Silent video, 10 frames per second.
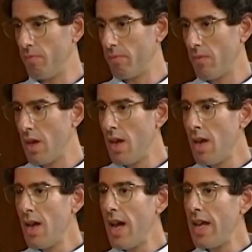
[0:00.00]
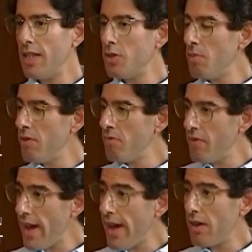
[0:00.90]
The Dalai Lama
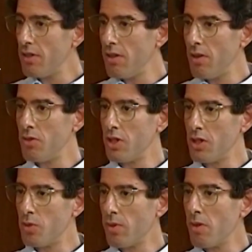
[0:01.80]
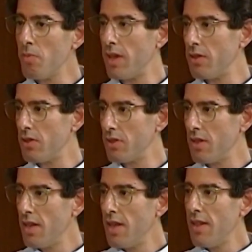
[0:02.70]
invited me to come meet with him because he was
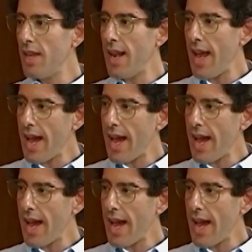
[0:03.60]
interested